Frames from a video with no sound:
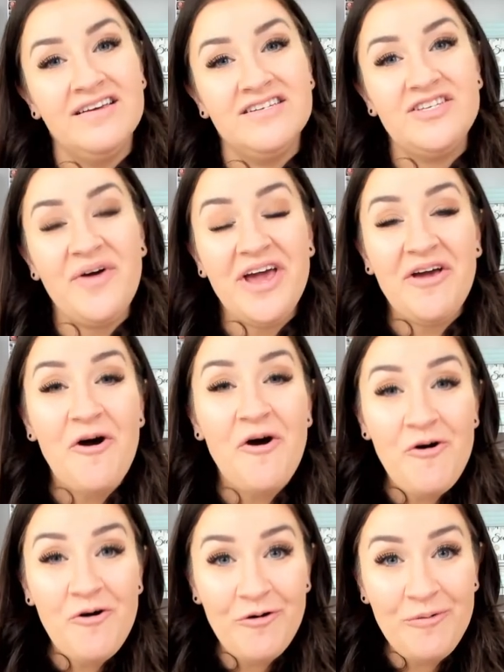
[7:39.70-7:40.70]
So I
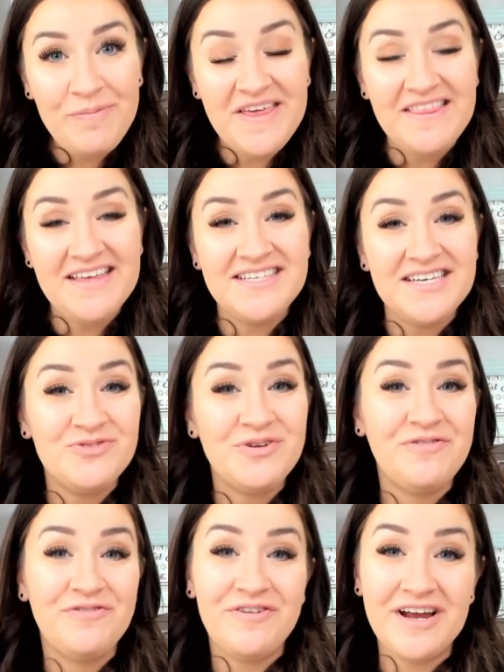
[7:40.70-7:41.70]
hope that this has
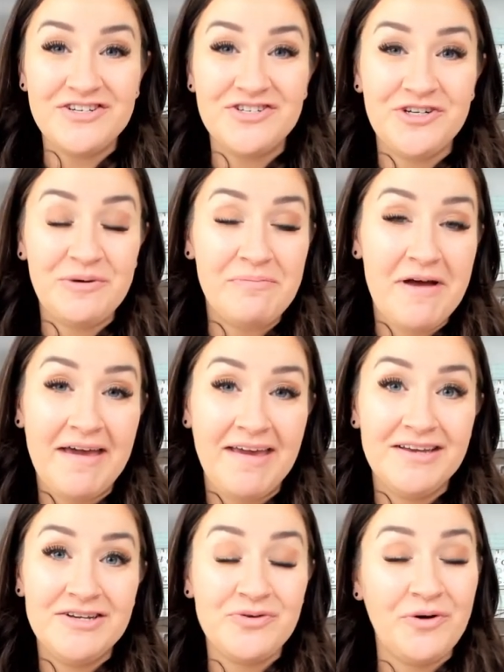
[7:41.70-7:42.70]
refreshed your
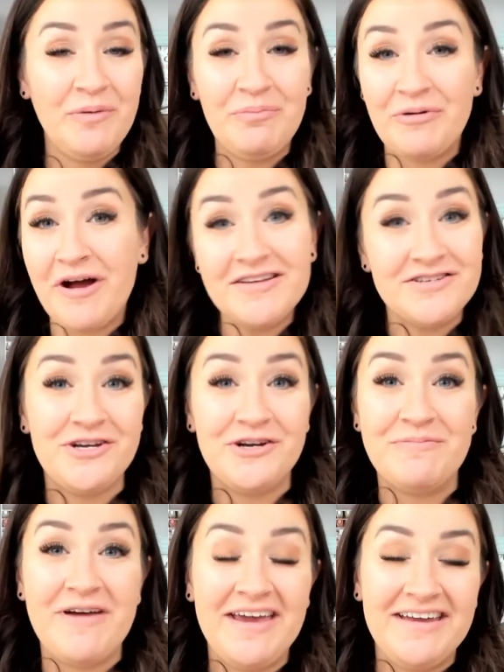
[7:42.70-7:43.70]
mind or brought to your
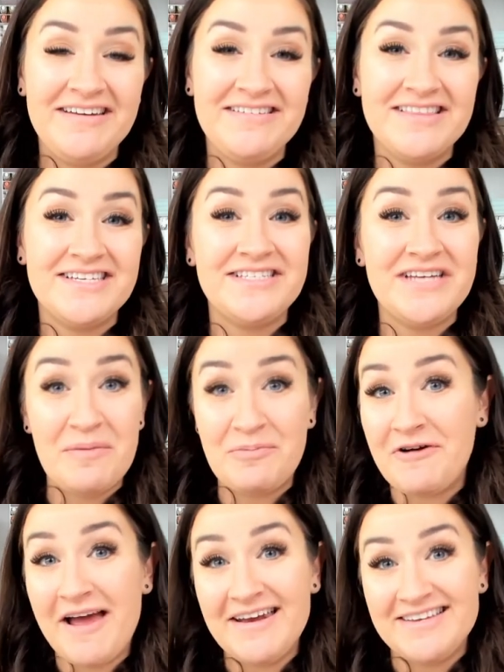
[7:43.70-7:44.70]
mind the
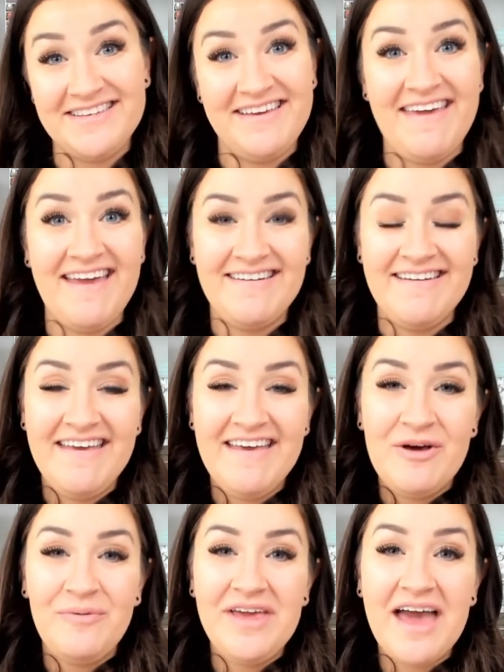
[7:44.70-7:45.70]
Stamparatus again.
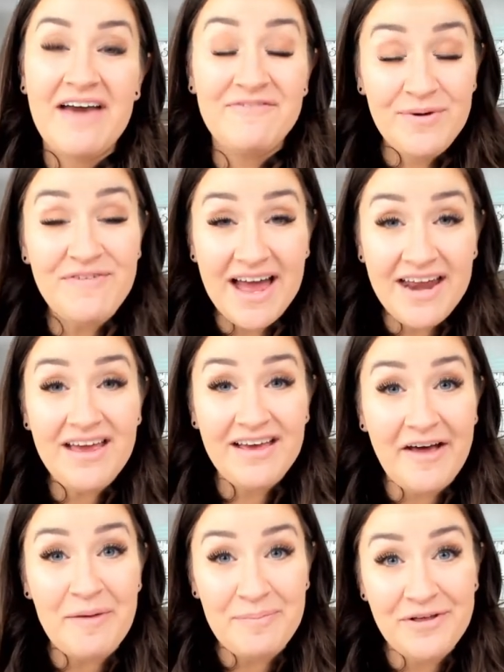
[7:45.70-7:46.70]
We have, we've had it a
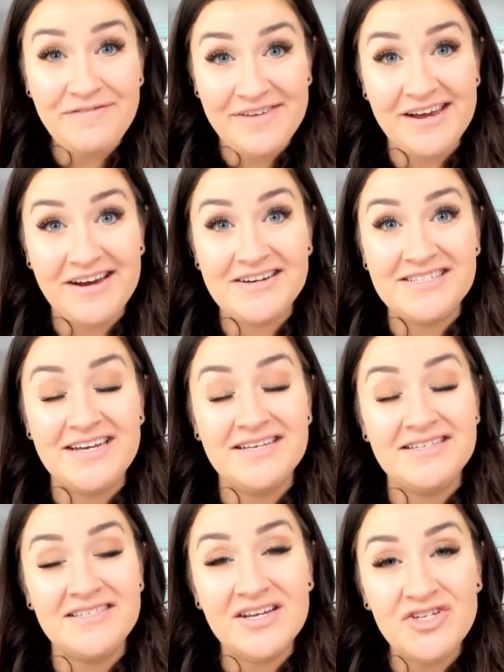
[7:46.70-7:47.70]
couple of years, and
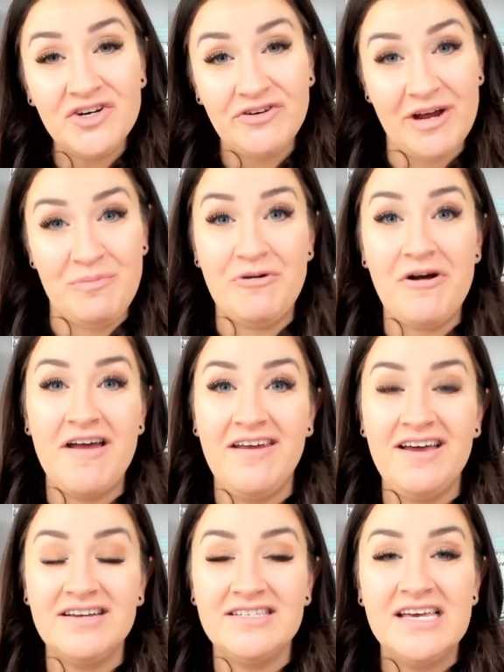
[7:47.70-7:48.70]
it's such a great
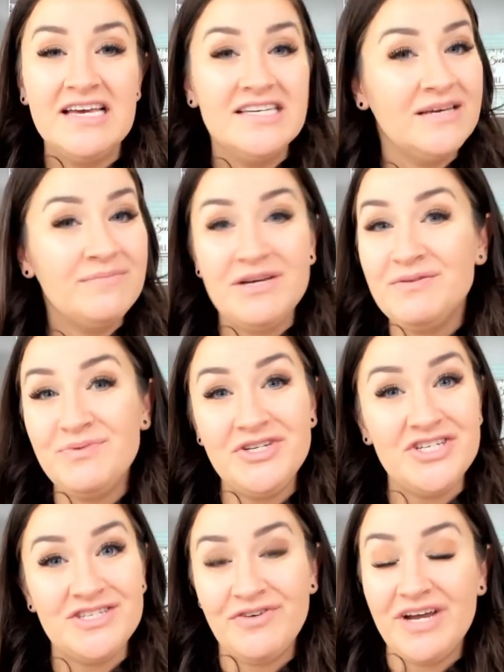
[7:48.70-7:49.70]
product. Sometimes we
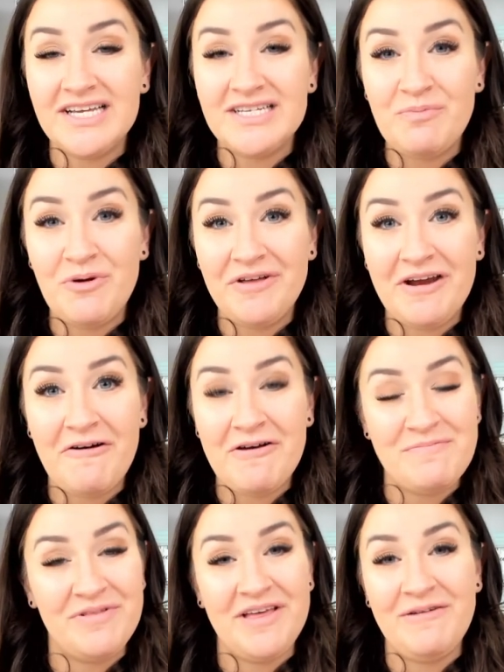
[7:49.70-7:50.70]
just forget to pull it out
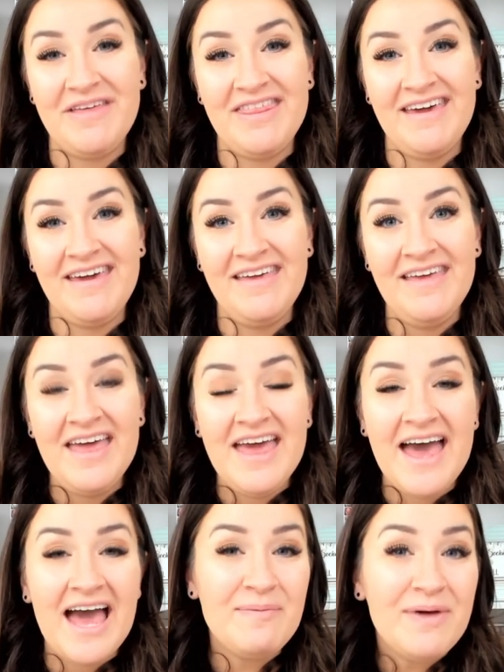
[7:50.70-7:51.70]
and play with it.
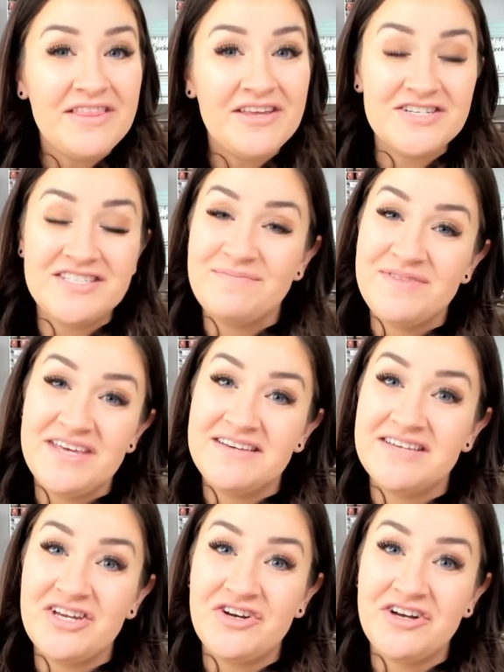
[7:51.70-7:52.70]
I bet there's some things
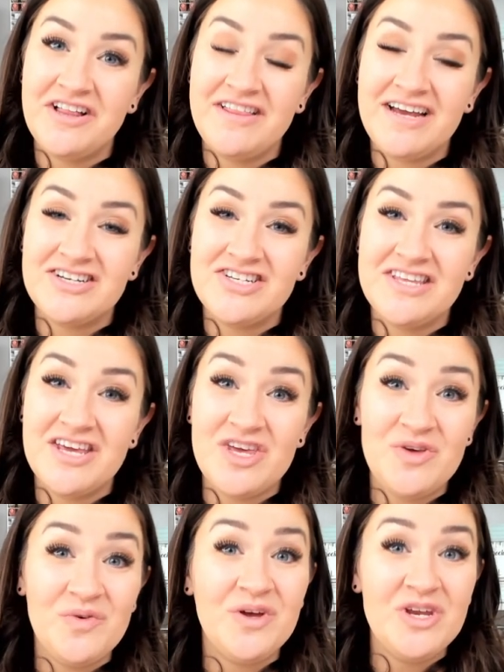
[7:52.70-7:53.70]
in your collection that
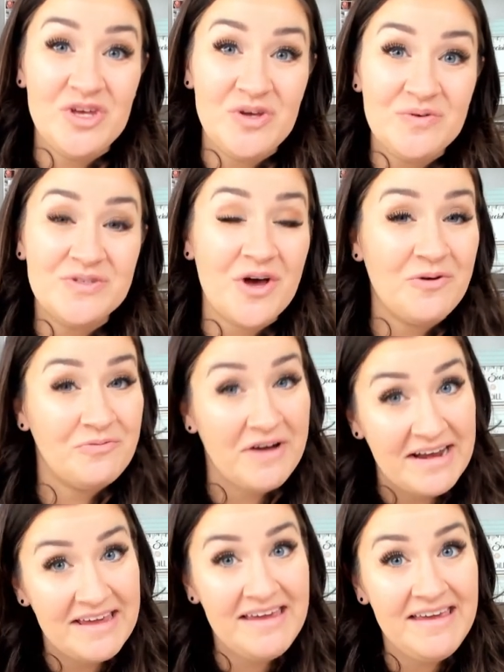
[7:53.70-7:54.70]
you could use
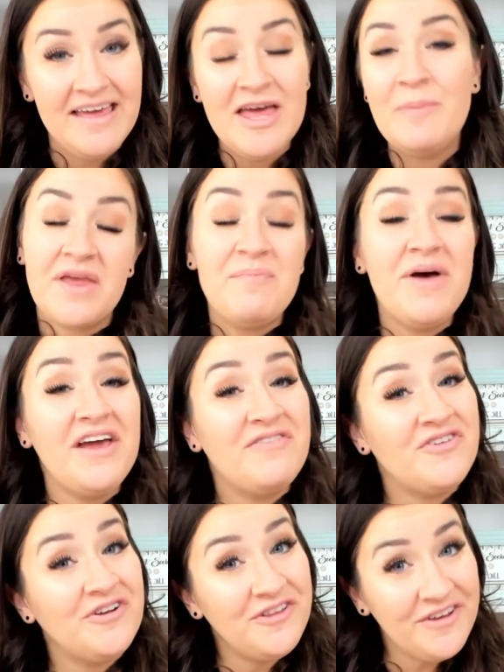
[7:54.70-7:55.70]
already, but if
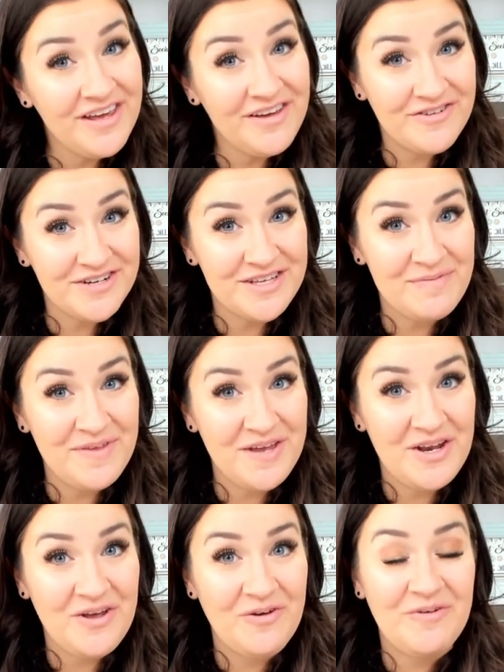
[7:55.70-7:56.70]
you're looking for
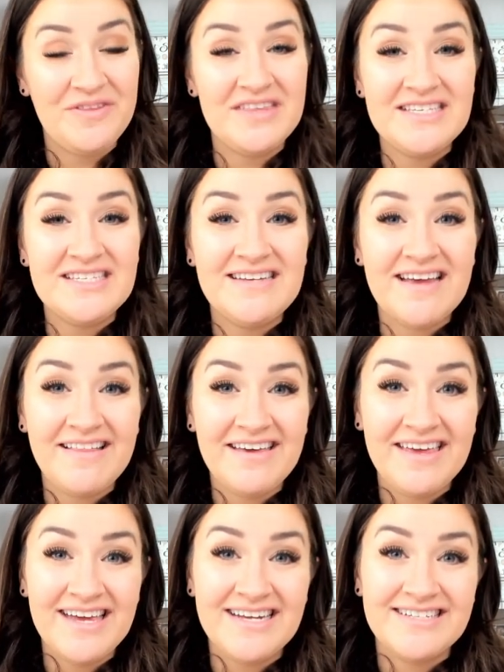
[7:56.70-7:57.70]
something new, this
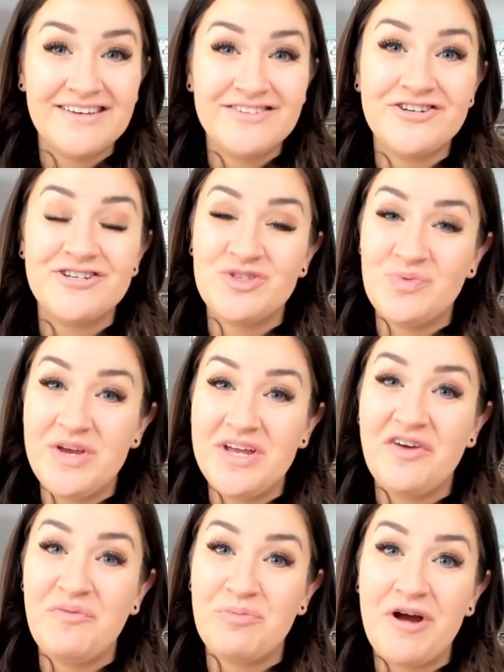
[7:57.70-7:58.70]
Delicate Desert suite
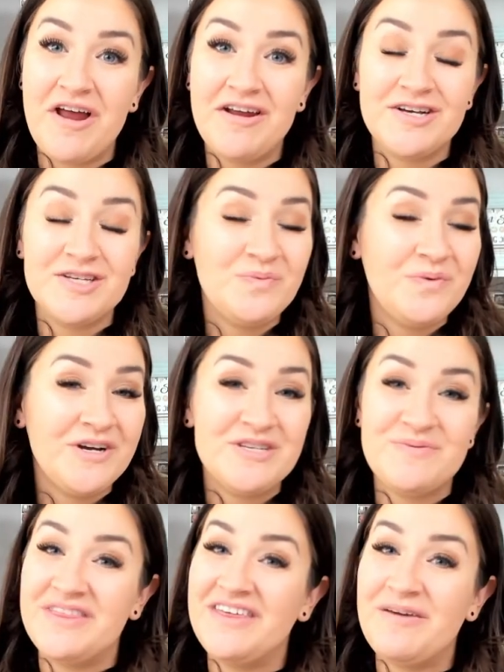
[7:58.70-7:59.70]
of products
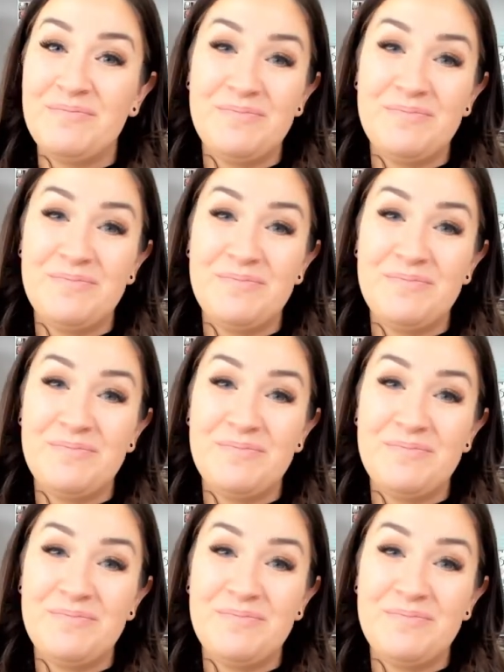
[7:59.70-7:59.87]
works with it